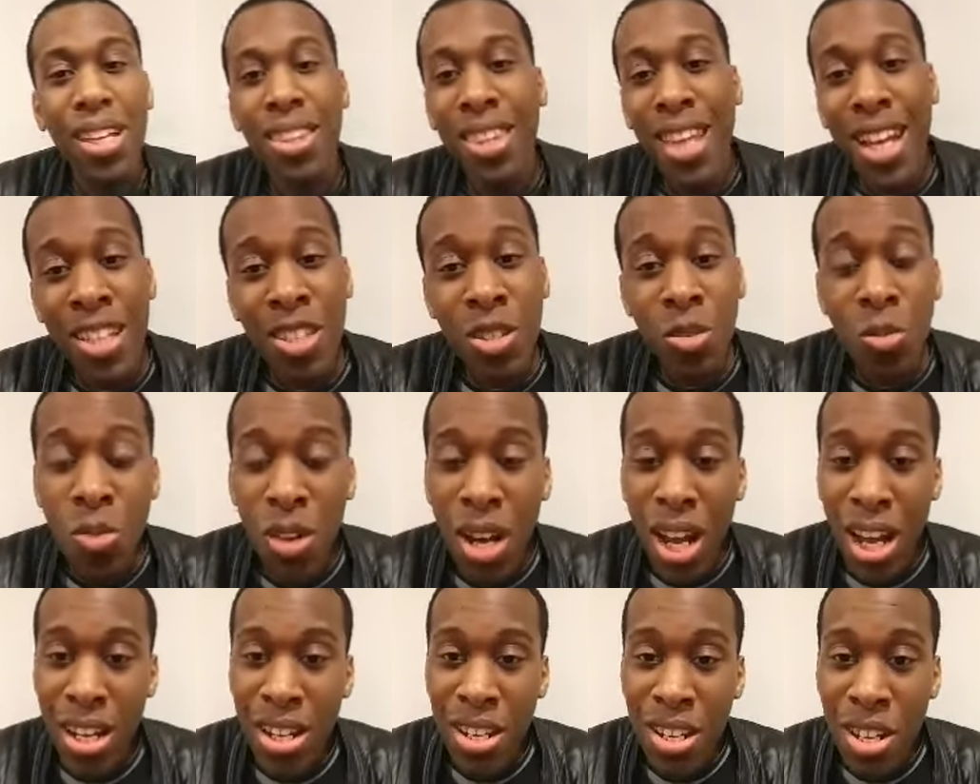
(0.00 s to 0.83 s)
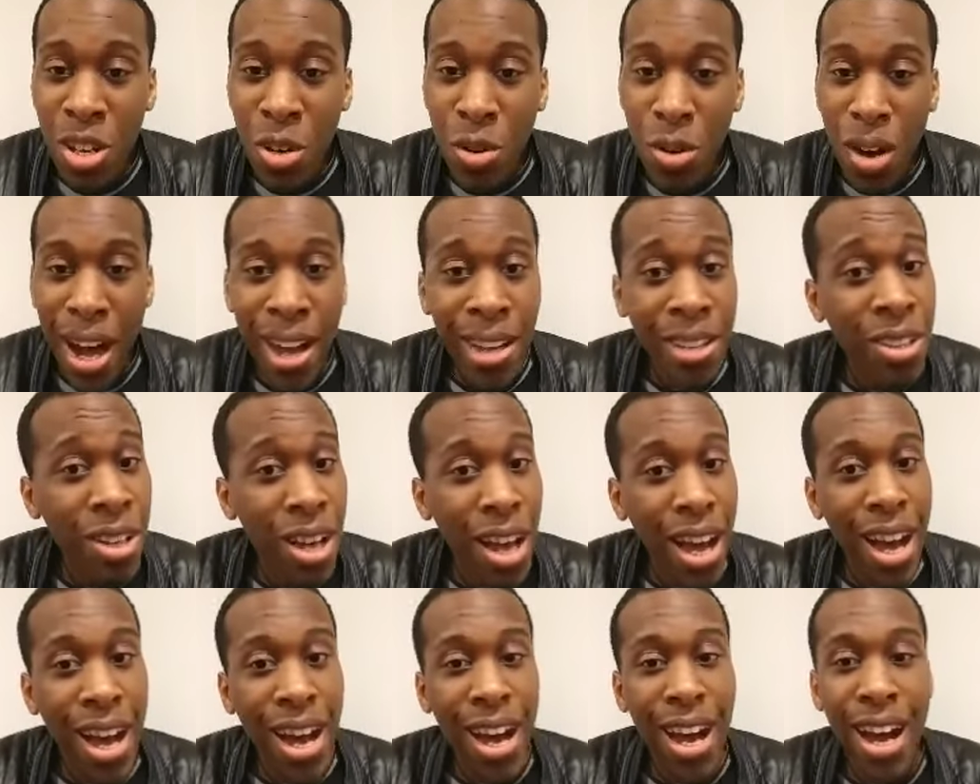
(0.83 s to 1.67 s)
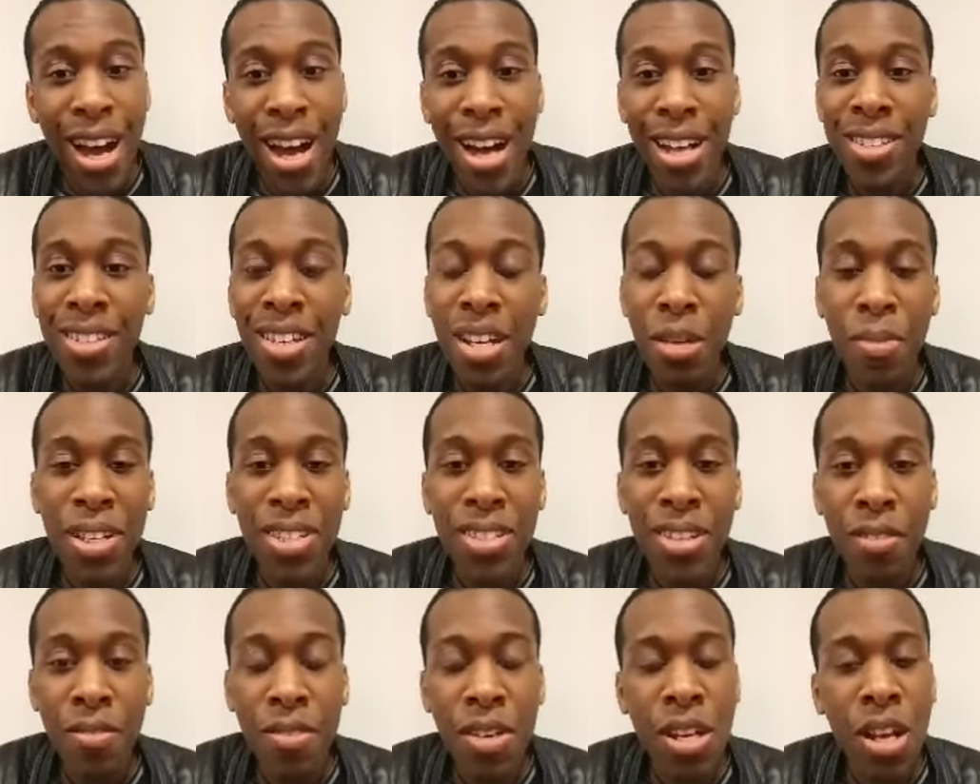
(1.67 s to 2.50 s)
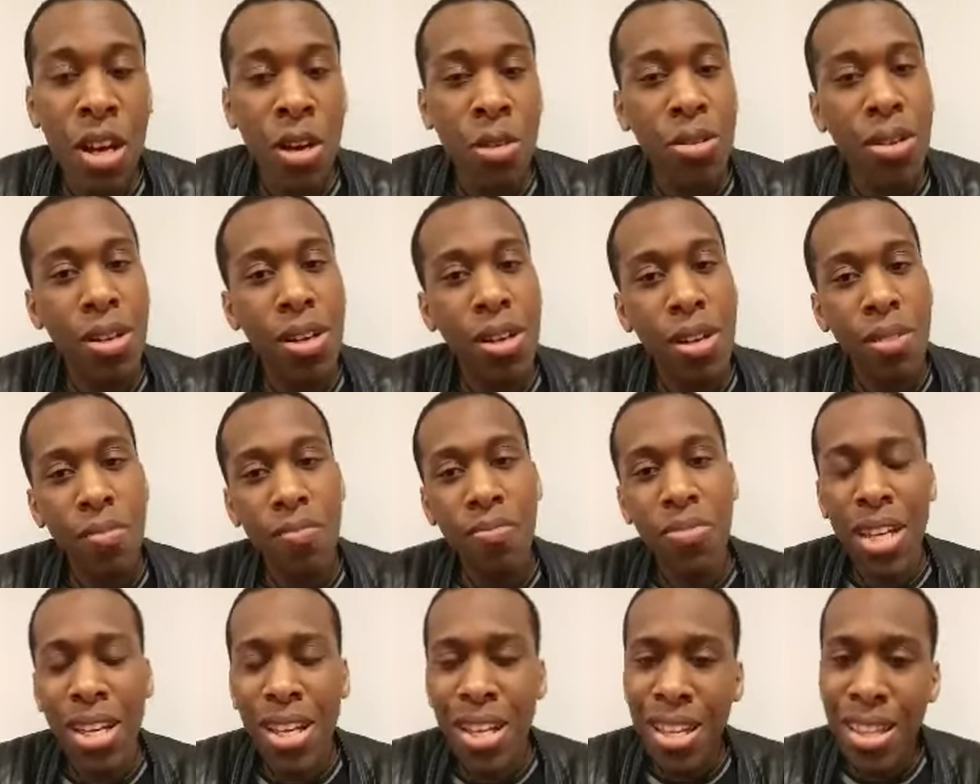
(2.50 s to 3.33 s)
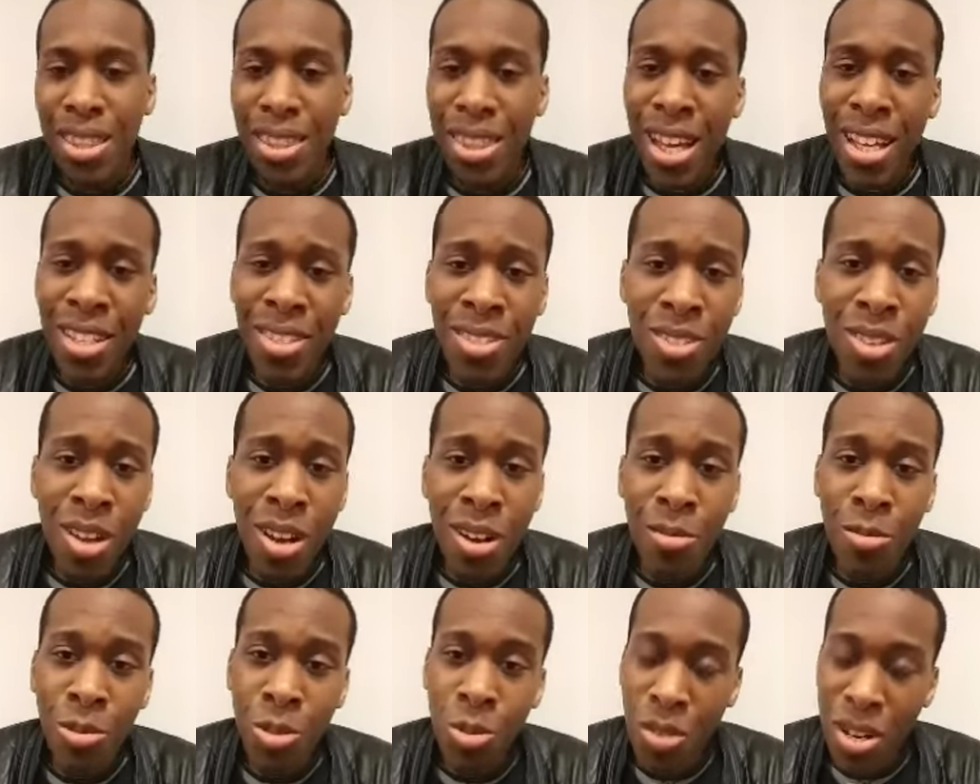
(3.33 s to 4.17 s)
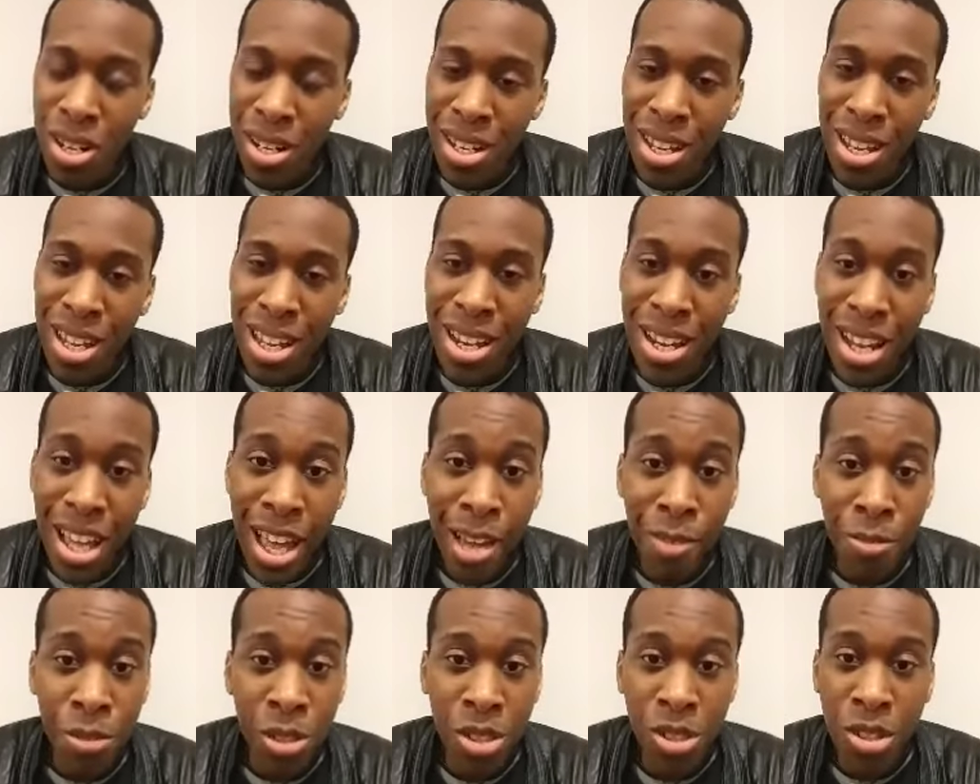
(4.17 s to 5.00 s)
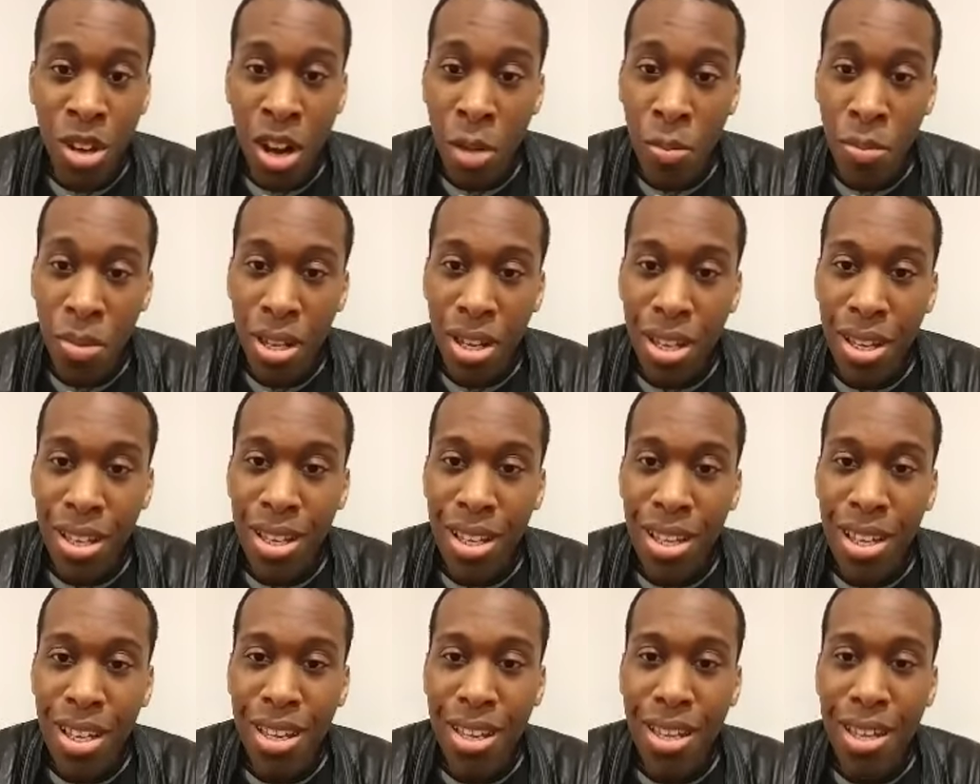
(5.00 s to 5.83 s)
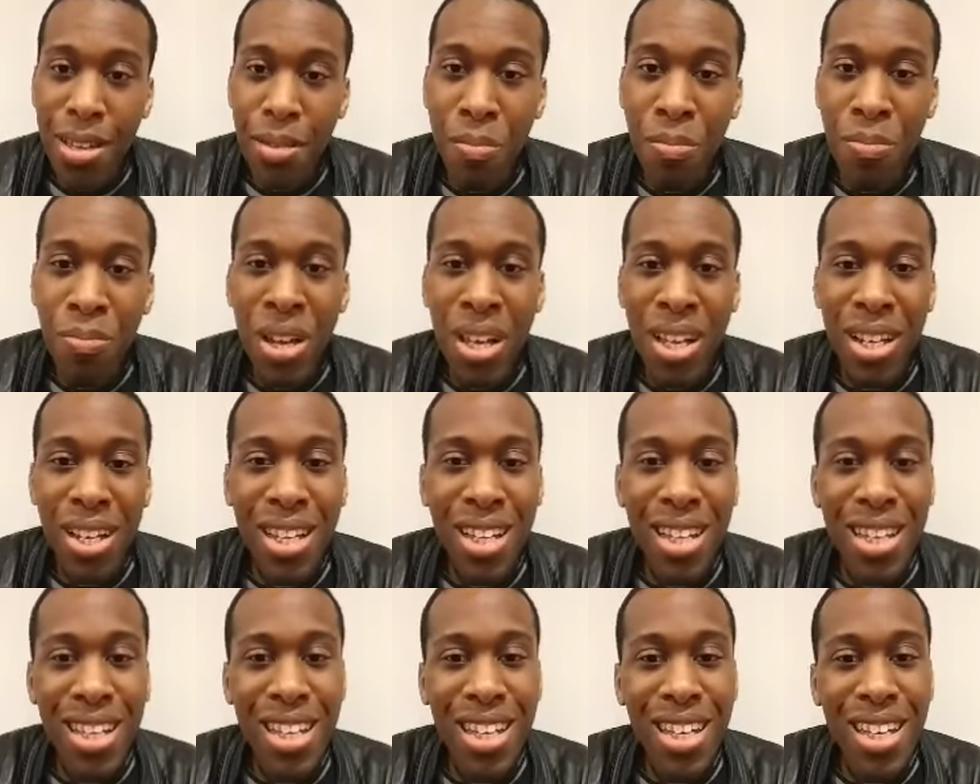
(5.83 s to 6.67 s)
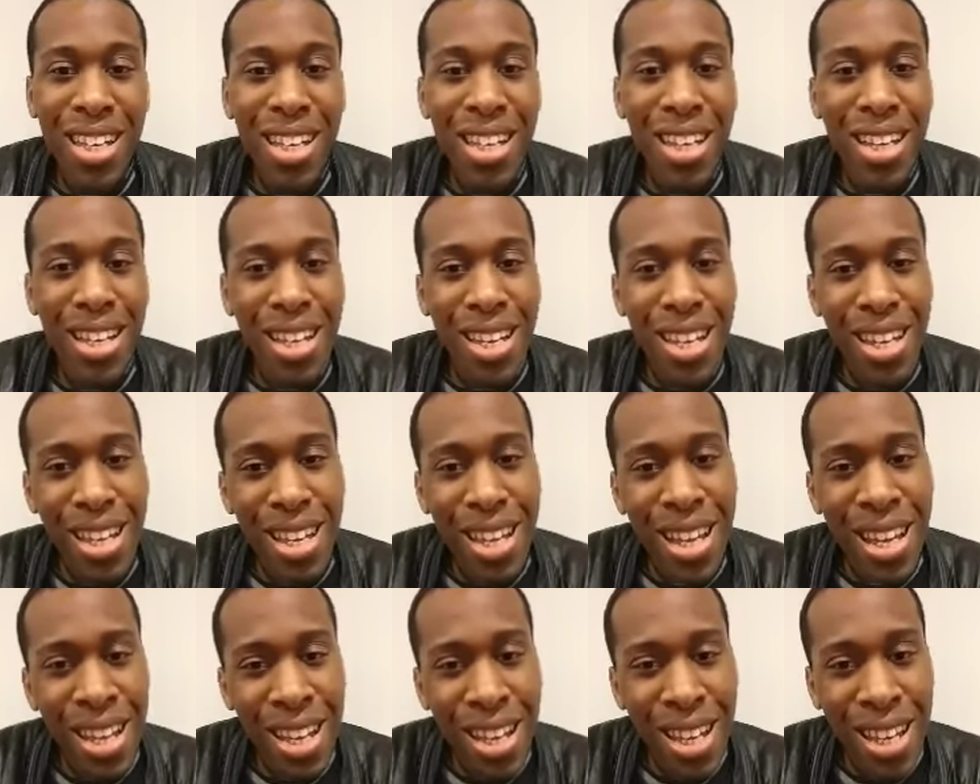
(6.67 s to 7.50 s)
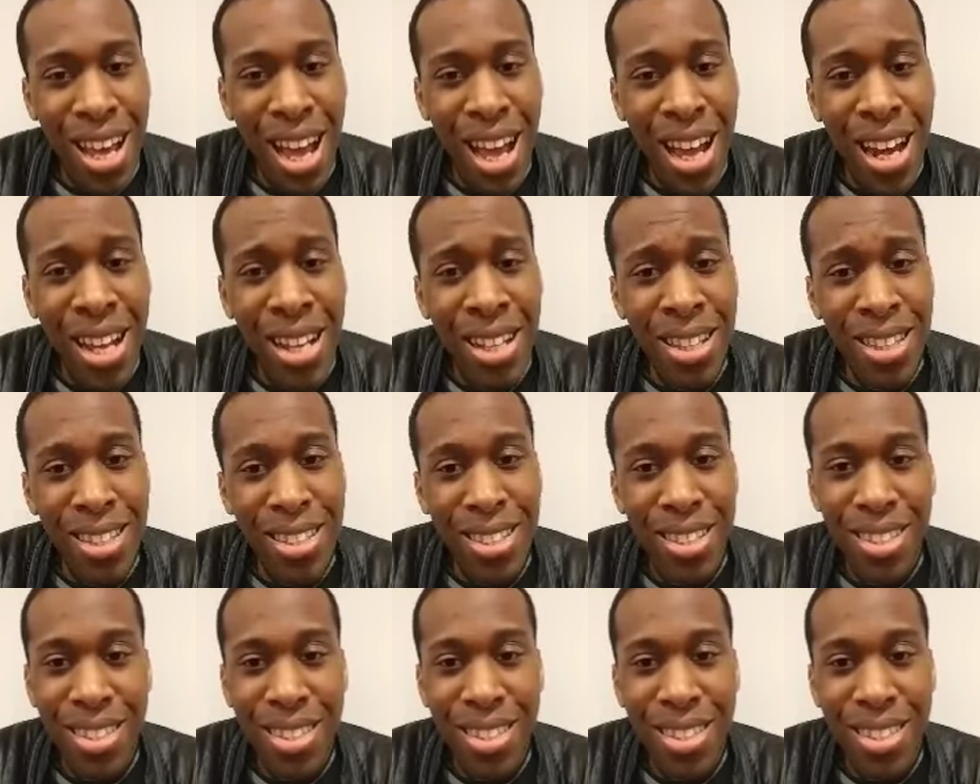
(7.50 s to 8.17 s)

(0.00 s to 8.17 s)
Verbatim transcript: that's when I knew. I I said to myself, you know, that song was written in F sharp, but it kind of